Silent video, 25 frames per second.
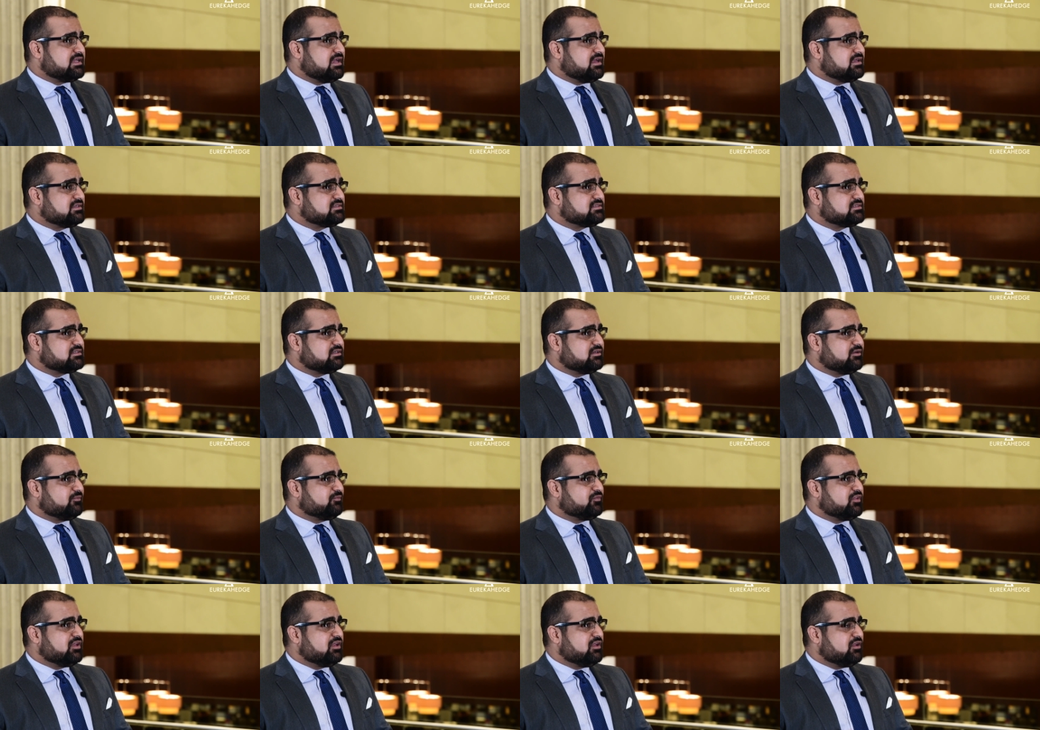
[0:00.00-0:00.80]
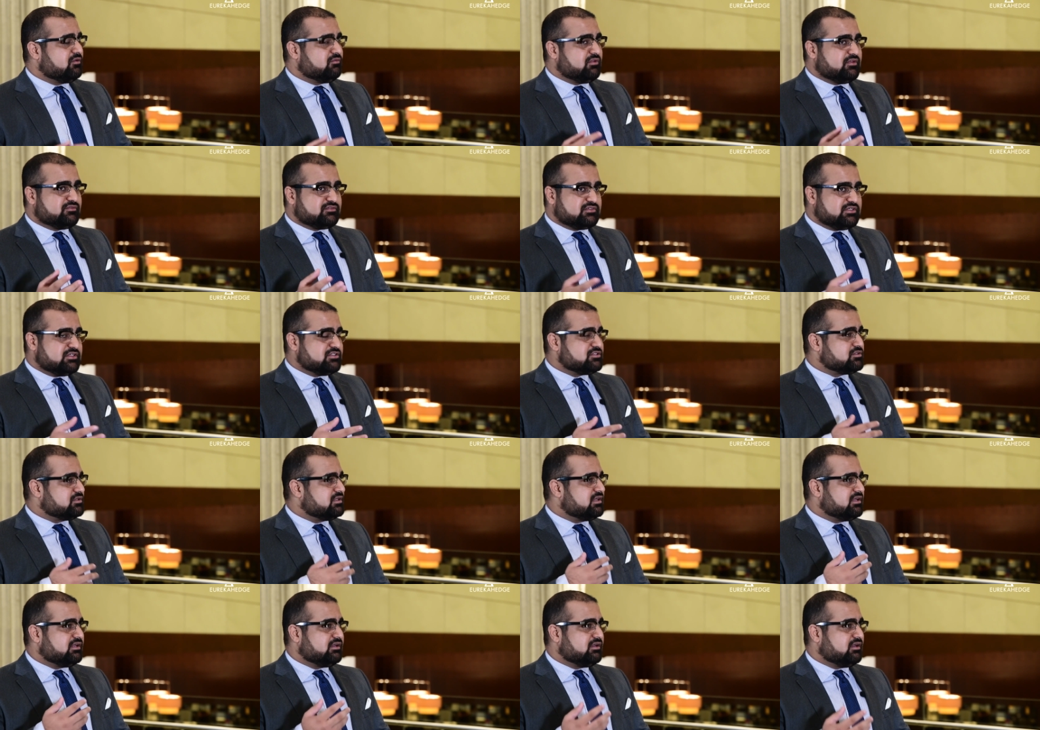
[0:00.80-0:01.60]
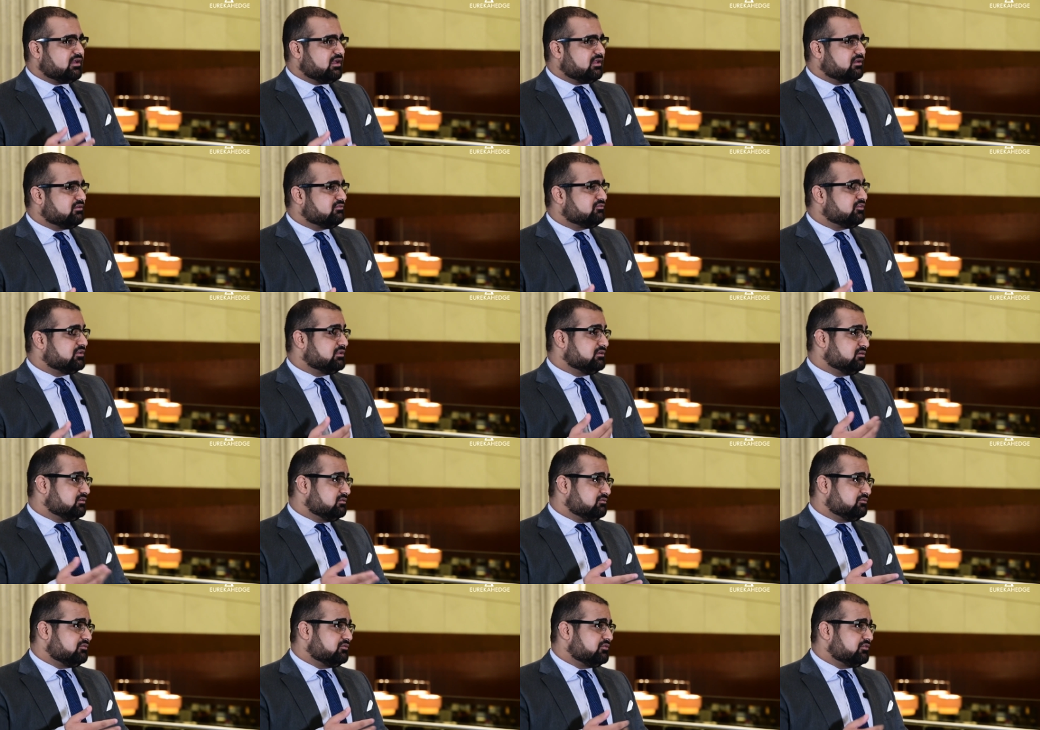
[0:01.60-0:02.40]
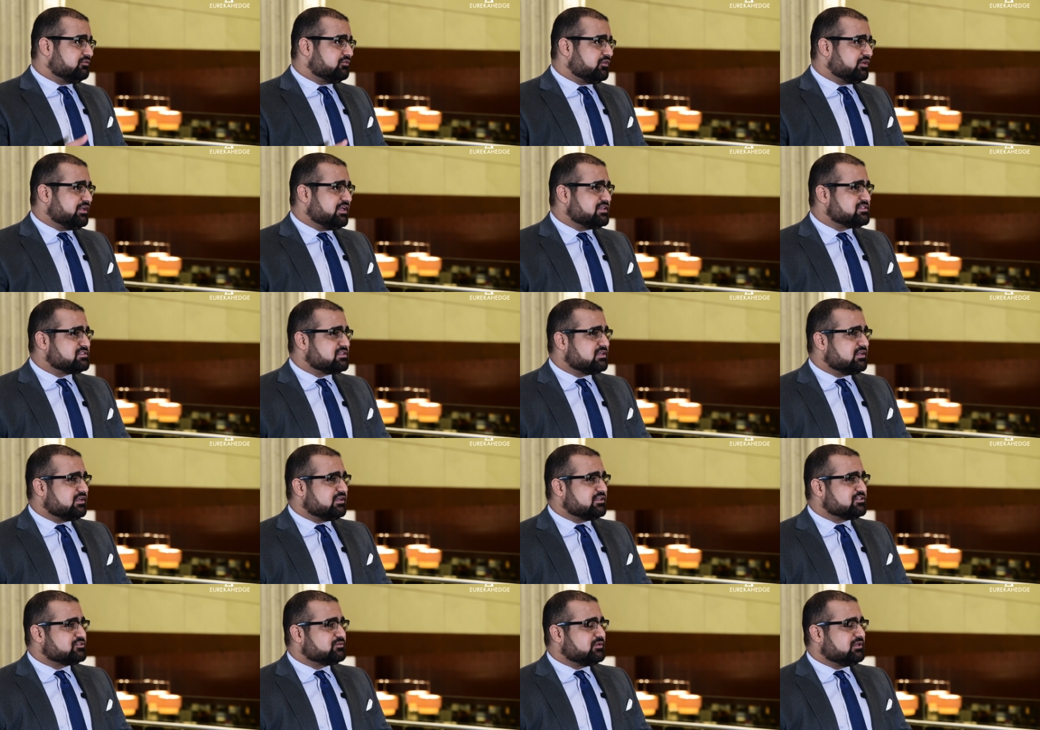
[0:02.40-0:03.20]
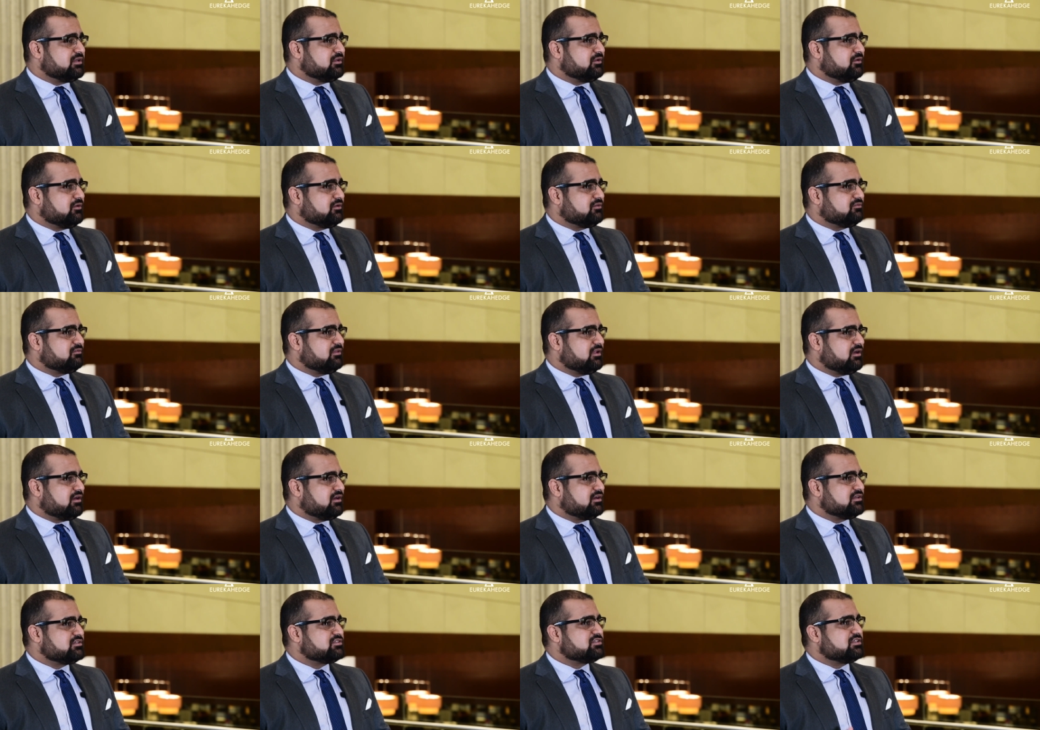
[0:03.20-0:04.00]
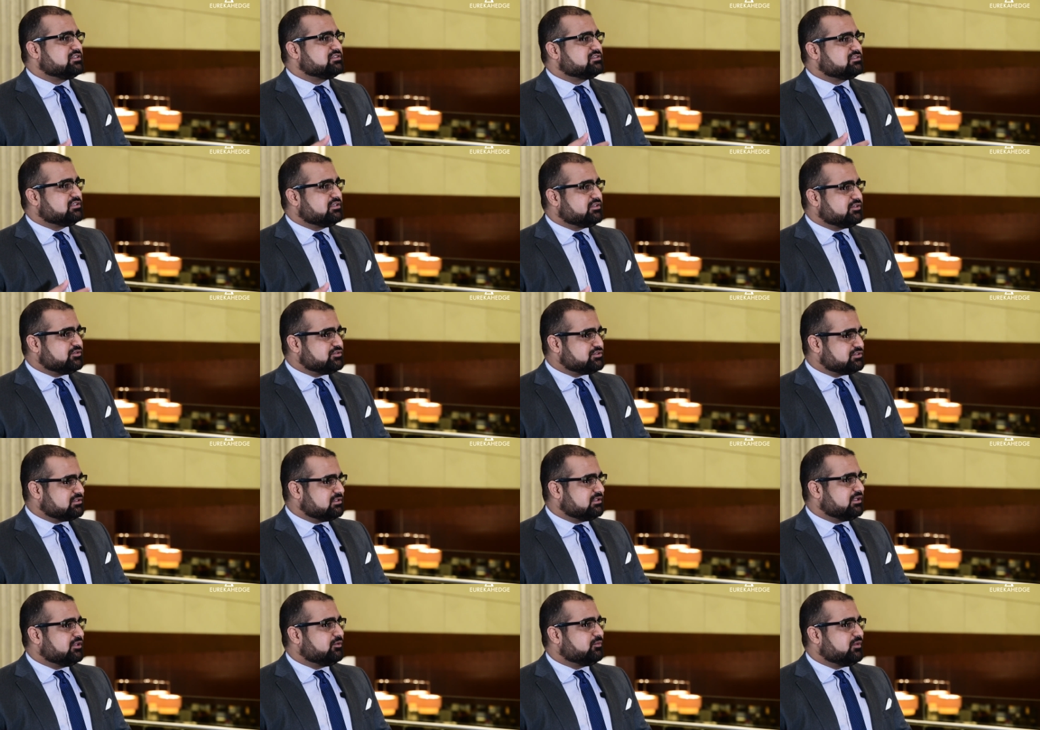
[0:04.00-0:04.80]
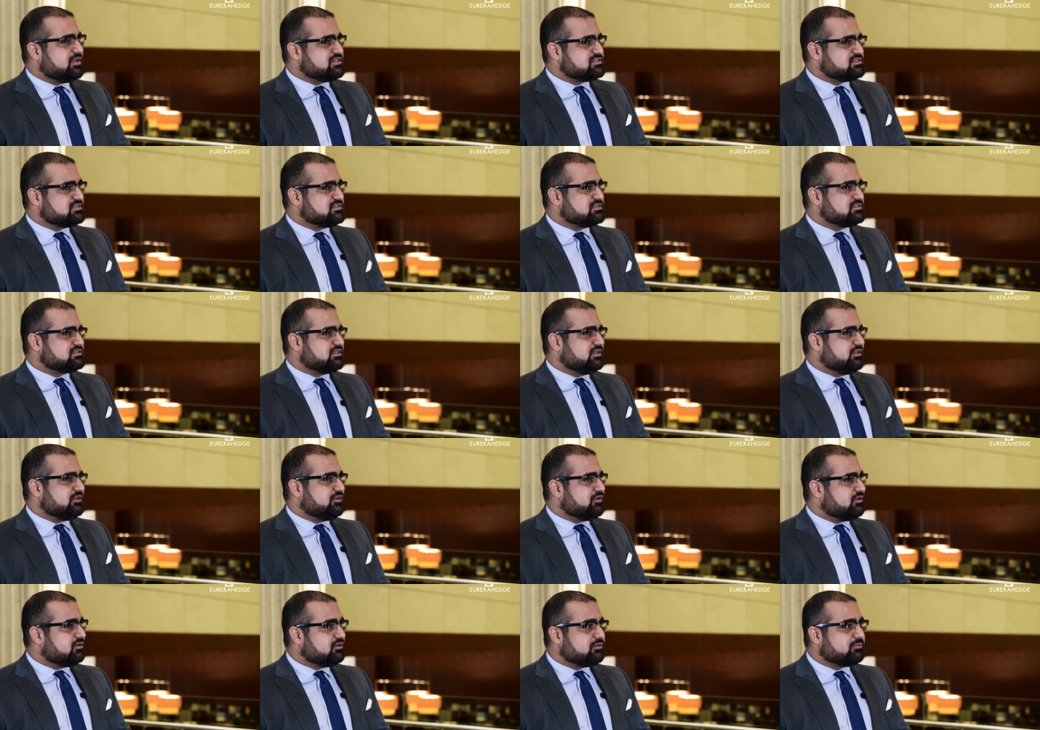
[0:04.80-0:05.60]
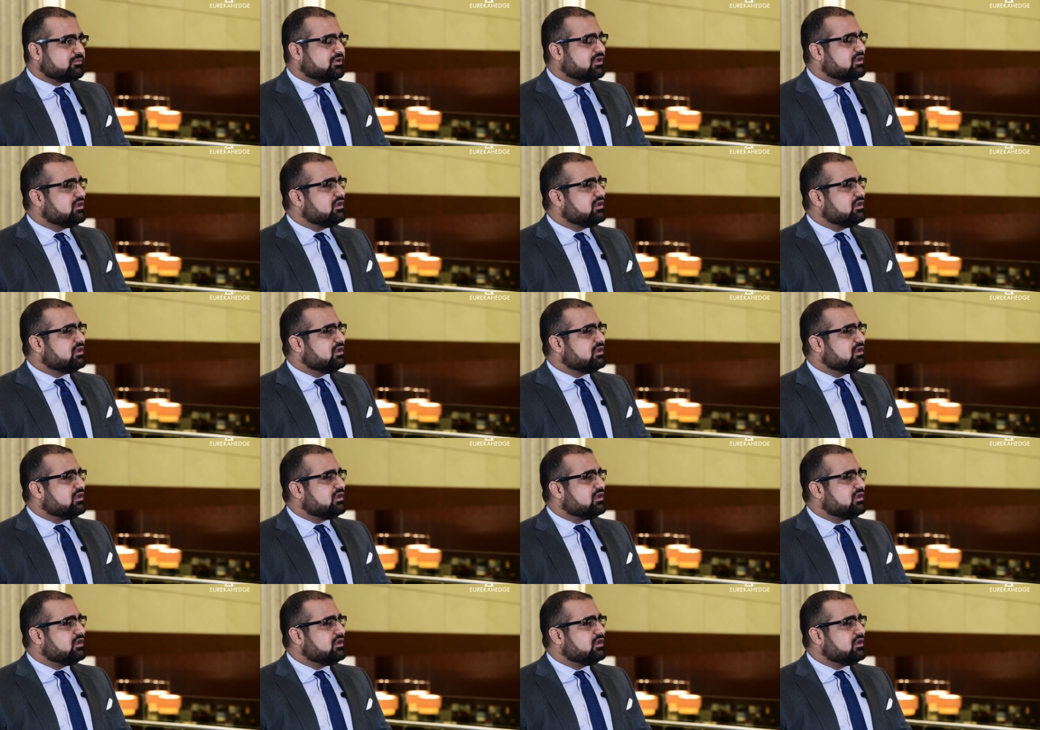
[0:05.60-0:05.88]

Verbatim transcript: As uh, we've seen today and for, the, for yesterday as well, a lot of large institutional investors in Europe